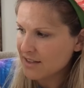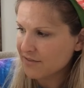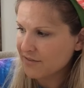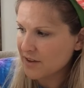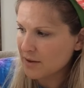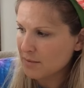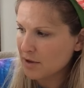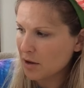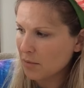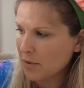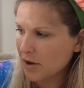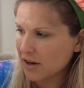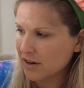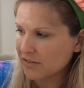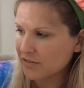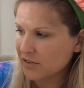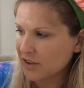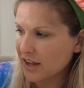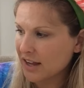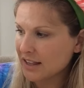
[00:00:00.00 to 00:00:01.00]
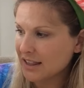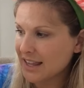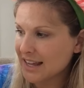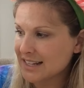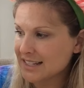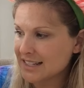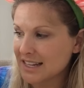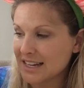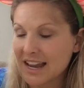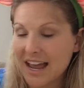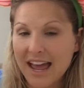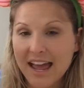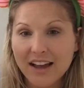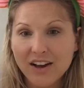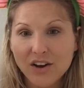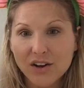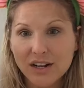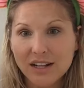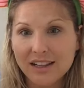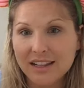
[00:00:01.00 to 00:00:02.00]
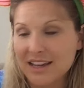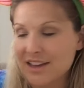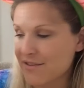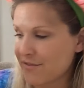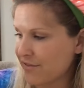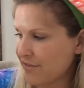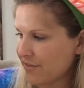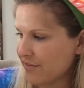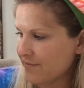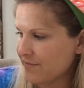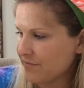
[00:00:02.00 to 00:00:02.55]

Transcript: the female butterfly lays an egg on a leaf.